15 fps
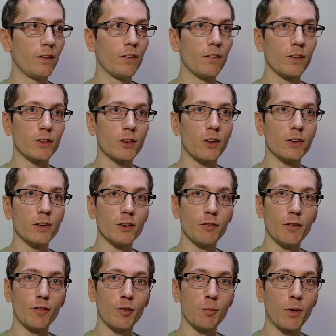There's hundreds of
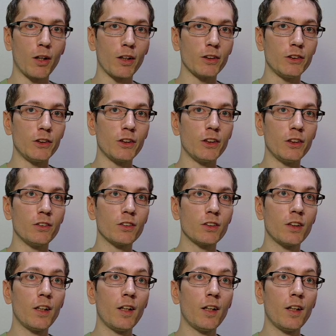different markets you can use.